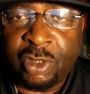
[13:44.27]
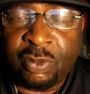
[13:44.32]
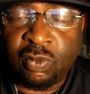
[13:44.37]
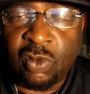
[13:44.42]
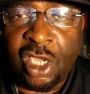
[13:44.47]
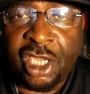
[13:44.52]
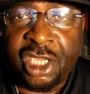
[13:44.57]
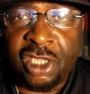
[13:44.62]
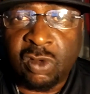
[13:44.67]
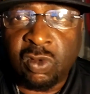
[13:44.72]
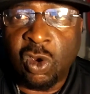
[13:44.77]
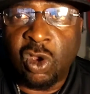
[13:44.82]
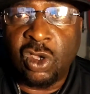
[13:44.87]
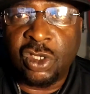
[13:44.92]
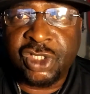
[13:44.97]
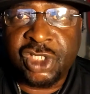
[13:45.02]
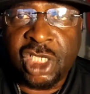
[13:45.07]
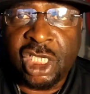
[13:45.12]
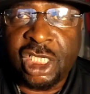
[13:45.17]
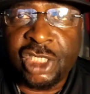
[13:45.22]
running
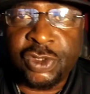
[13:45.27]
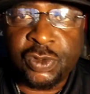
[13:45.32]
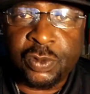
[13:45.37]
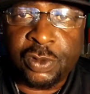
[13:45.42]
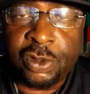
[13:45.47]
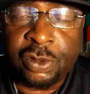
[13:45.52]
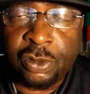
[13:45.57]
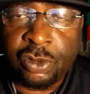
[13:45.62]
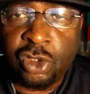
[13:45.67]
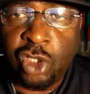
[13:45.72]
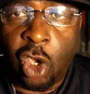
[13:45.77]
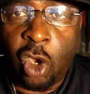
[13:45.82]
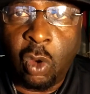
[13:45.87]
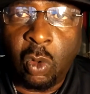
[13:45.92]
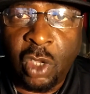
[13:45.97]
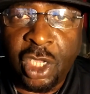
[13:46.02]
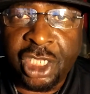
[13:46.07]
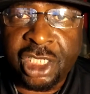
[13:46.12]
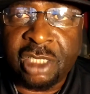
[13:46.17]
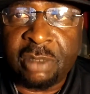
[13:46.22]
cross country?
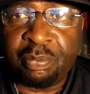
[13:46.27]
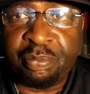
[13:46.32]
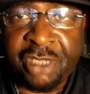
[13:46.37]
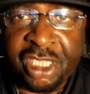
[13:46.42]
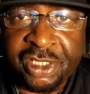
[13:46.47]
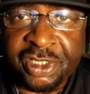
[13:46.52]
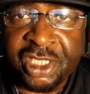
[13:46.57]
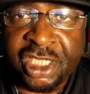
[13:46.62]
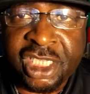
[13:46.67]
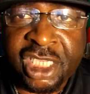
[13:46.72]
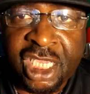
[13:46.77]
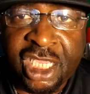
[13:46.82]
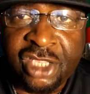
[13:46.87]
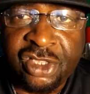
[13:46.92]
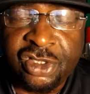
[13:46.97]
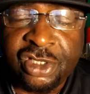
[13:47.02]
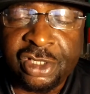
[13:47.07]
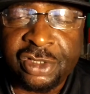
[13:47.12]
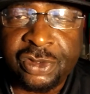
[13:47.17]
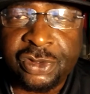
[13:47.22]
No one can beat the
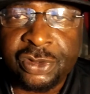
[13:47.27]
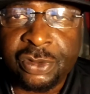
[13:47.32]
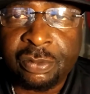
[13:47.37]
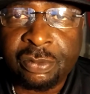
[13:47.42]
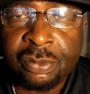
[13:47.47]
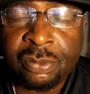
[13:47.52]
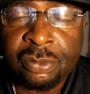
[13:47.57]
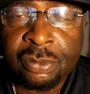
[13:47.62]
Kenyans.